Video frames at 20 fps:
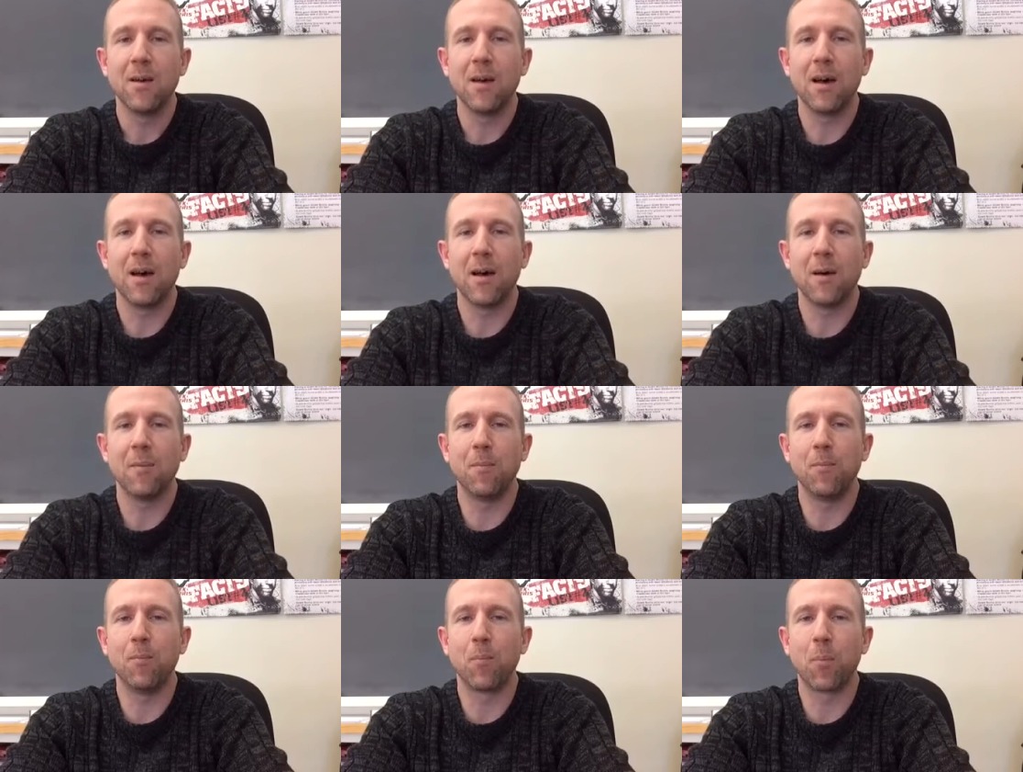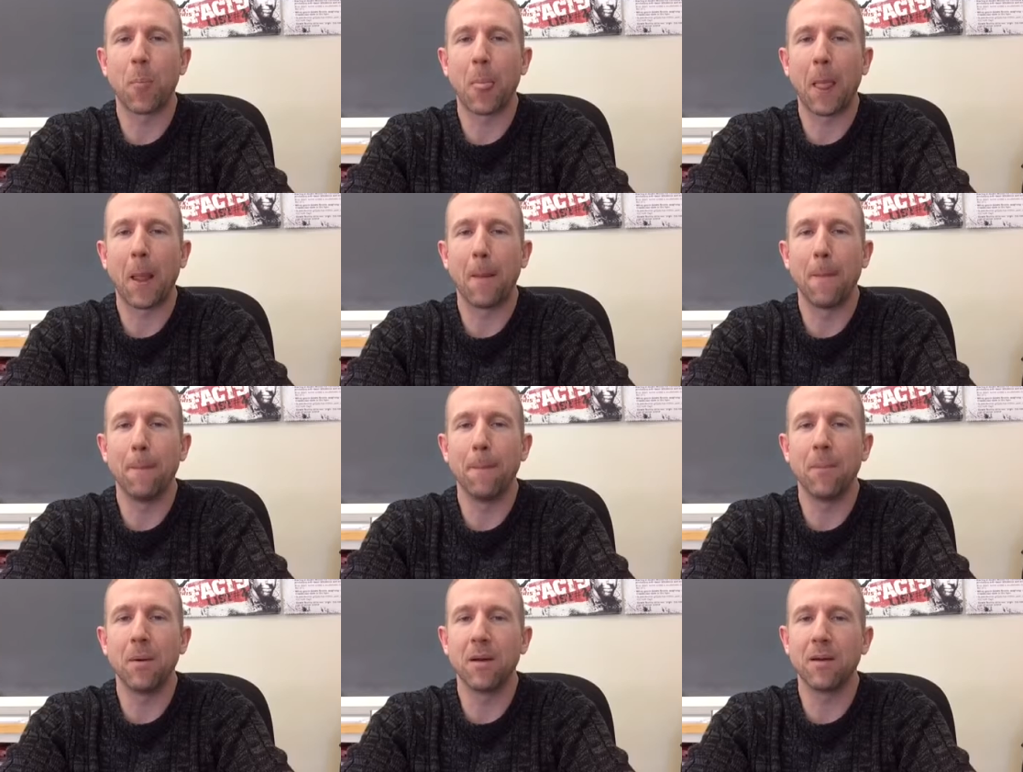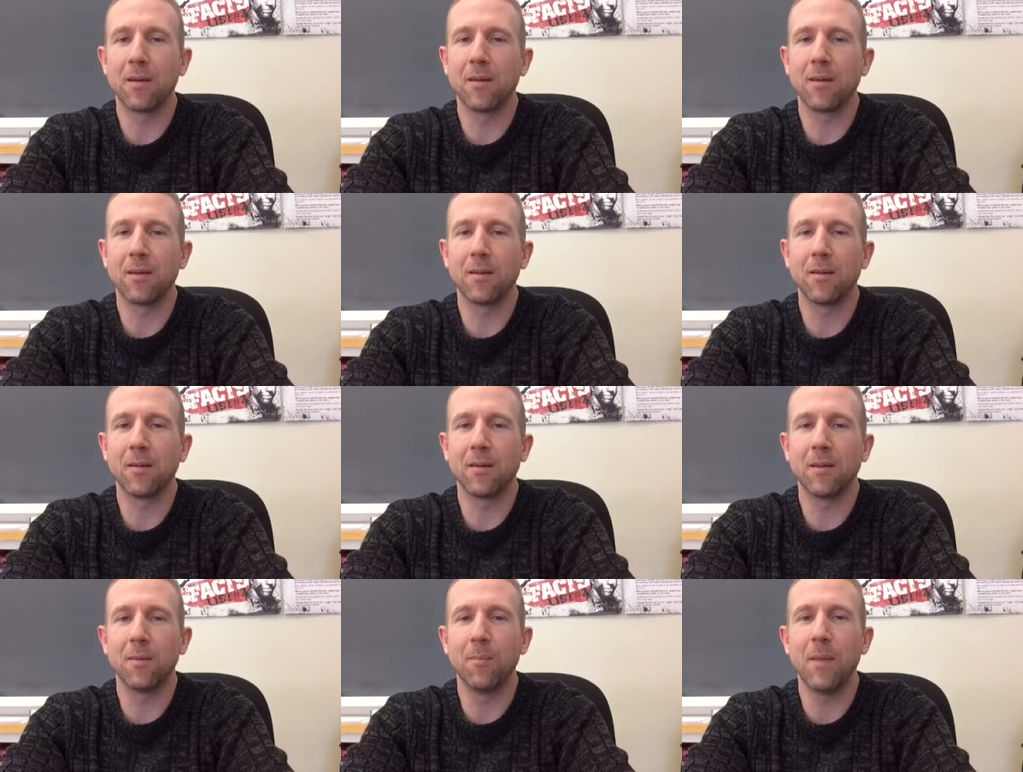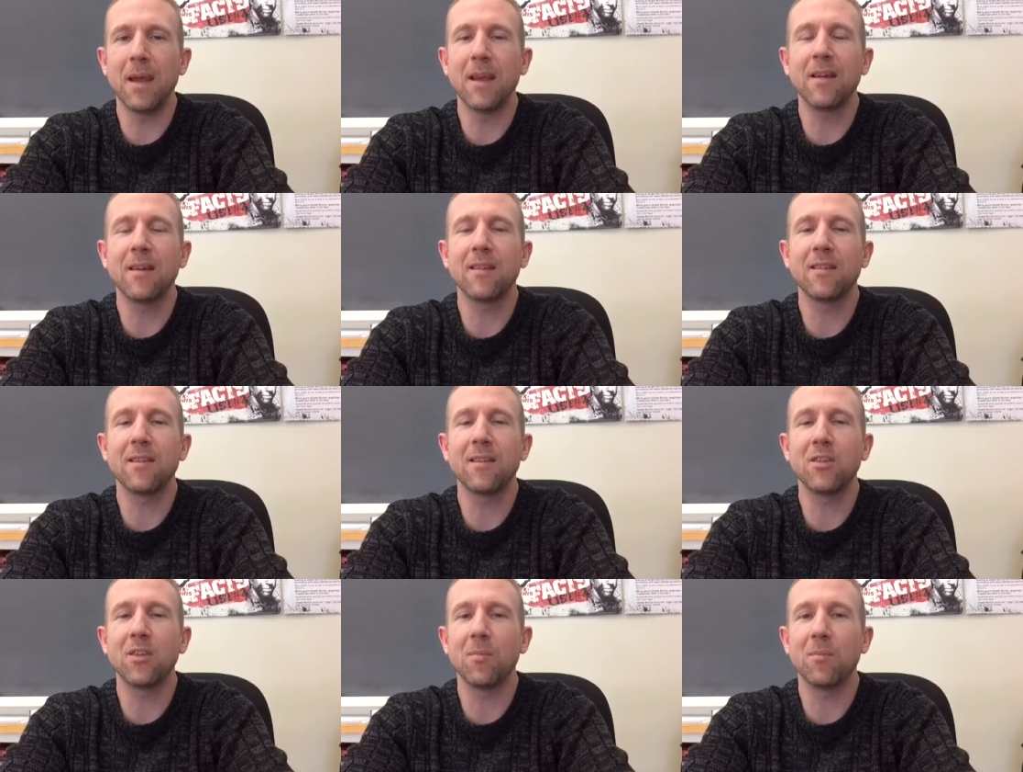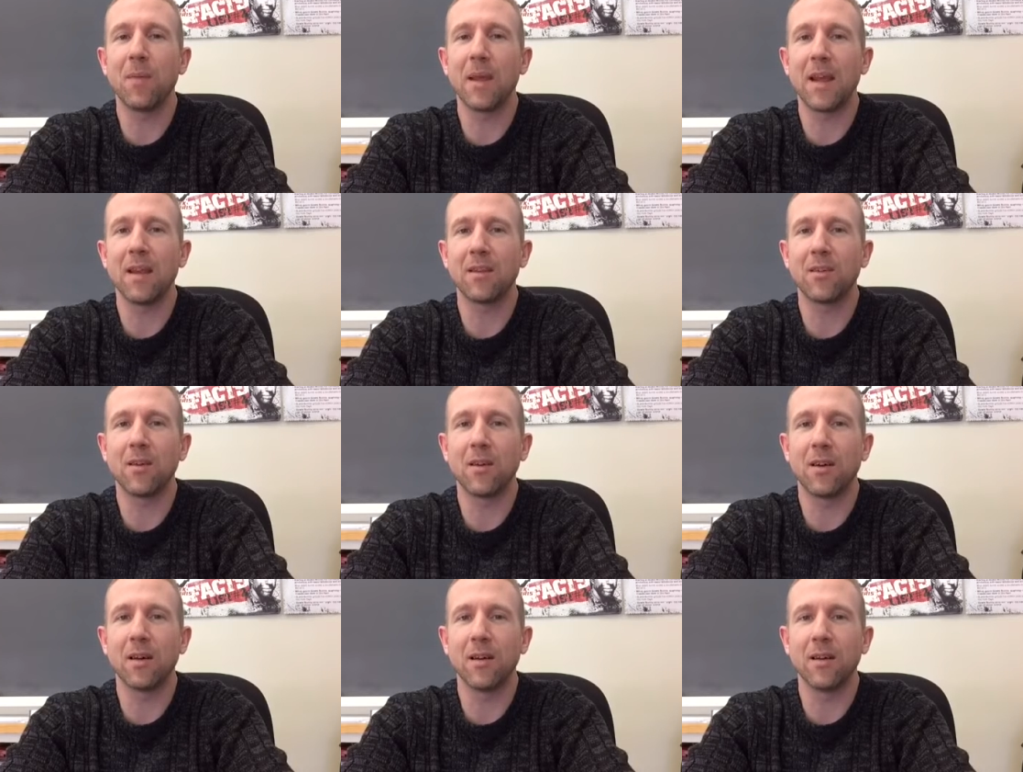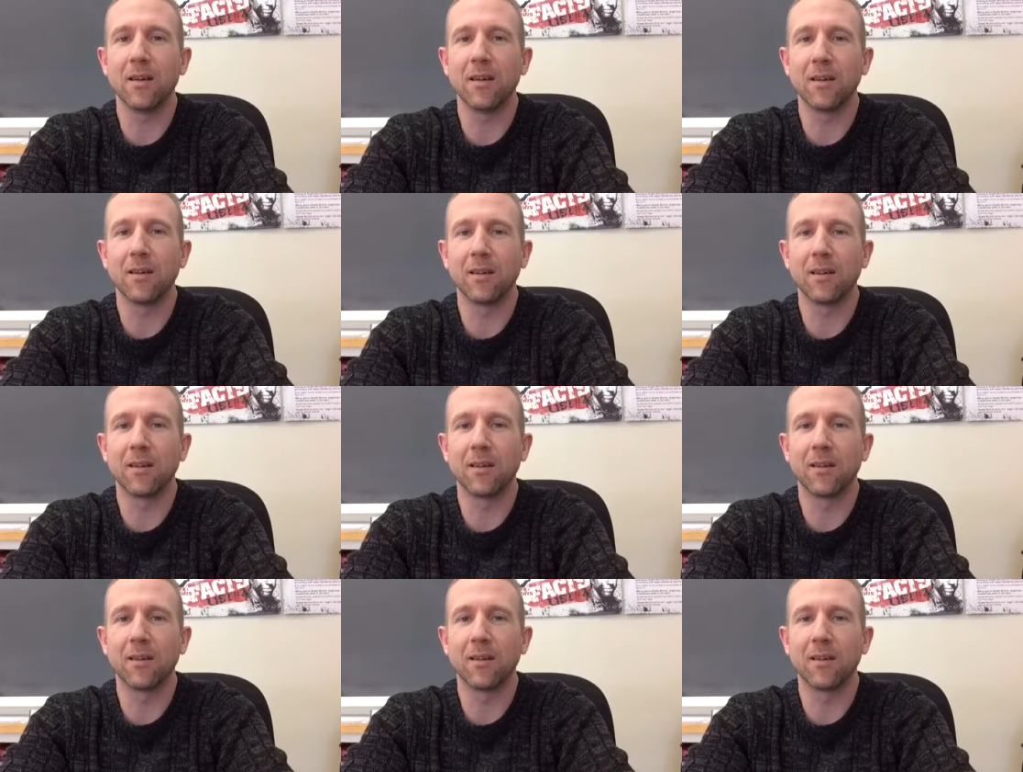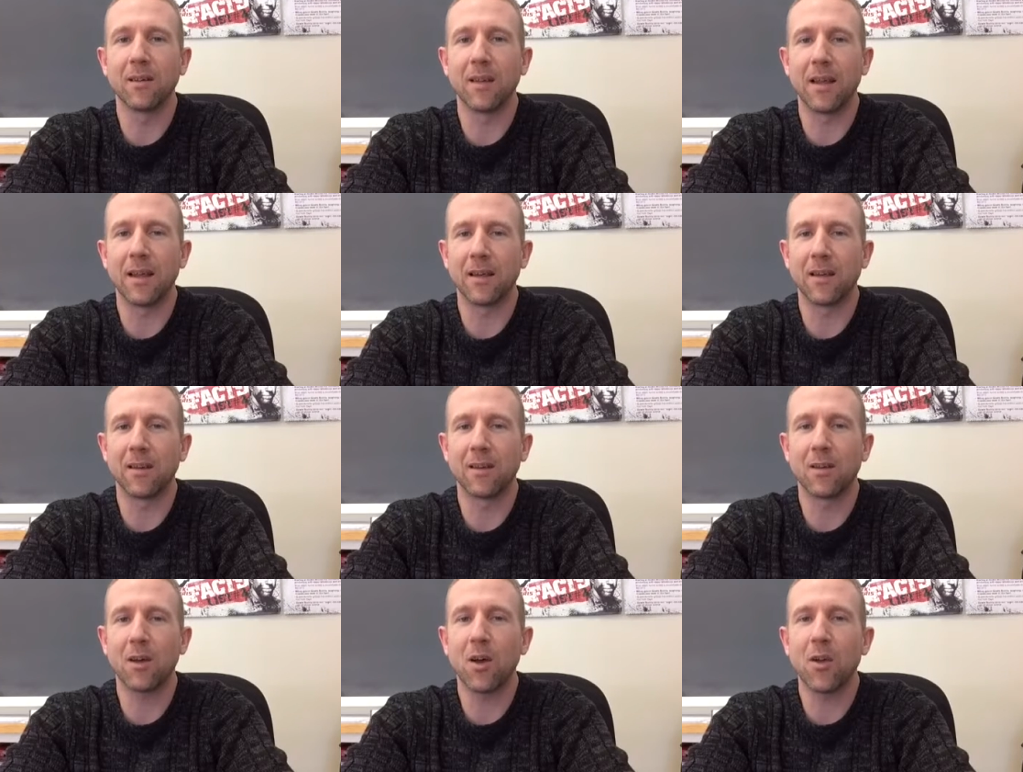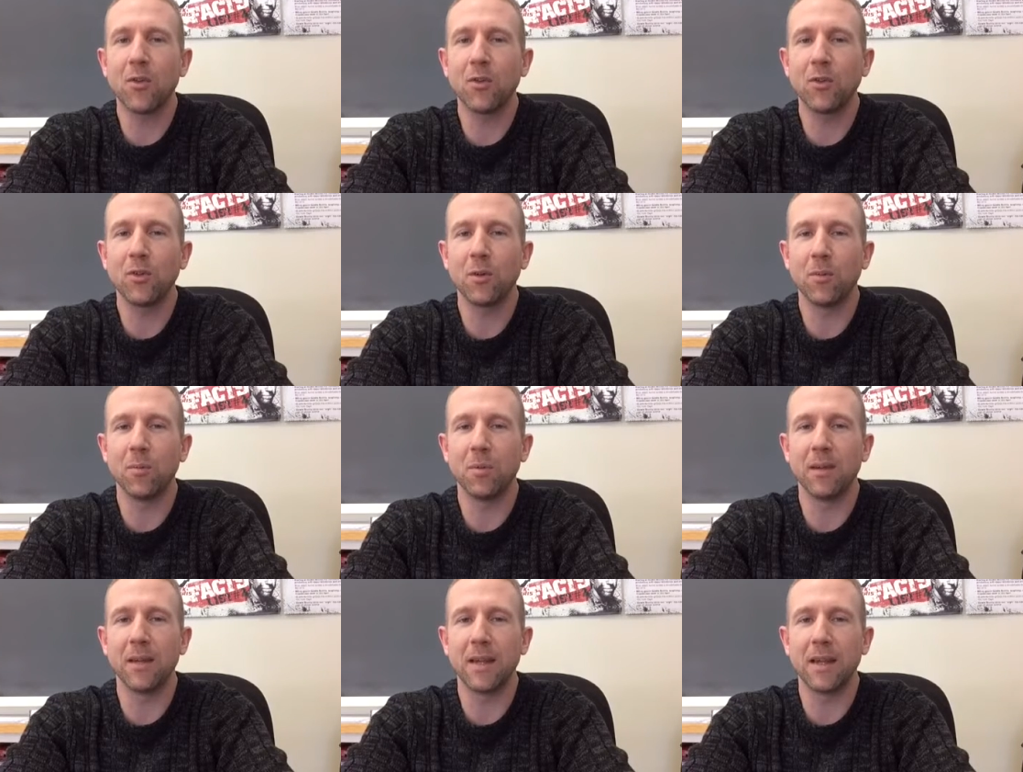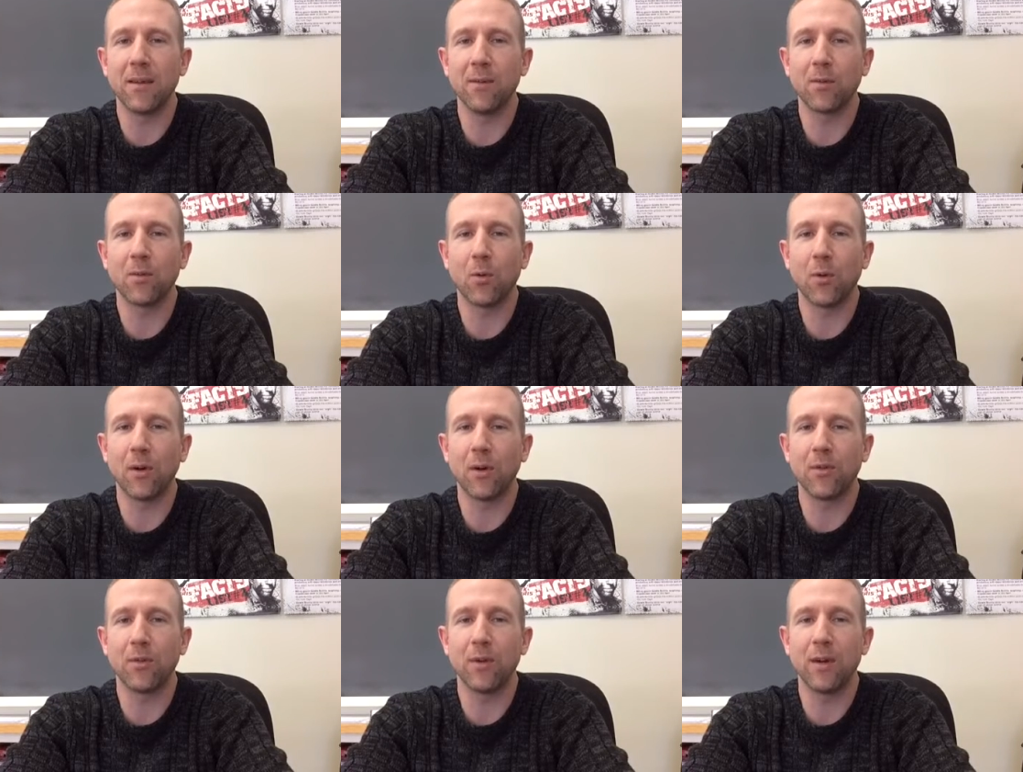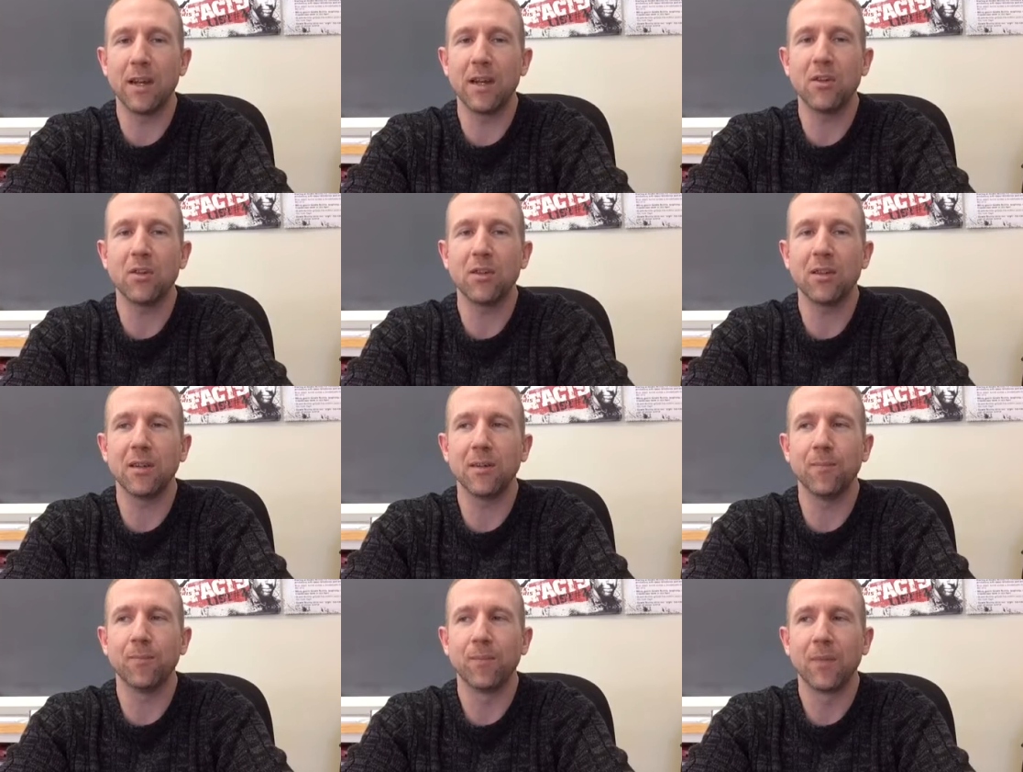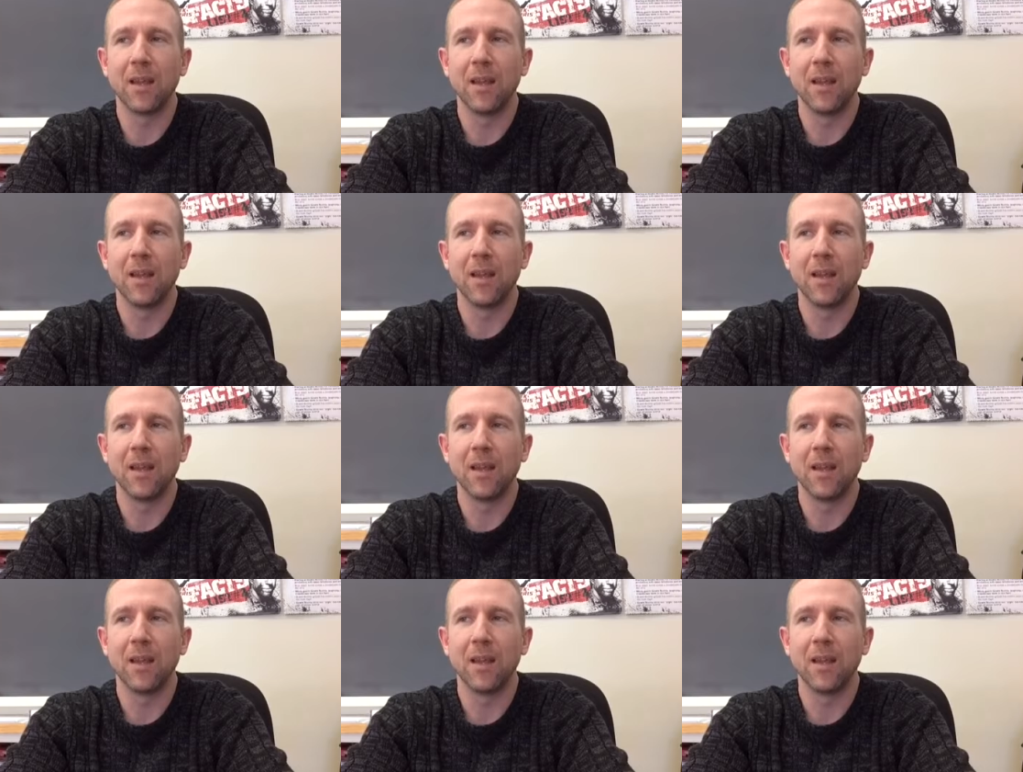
But to make a decision based on like cultural beliefs or tradition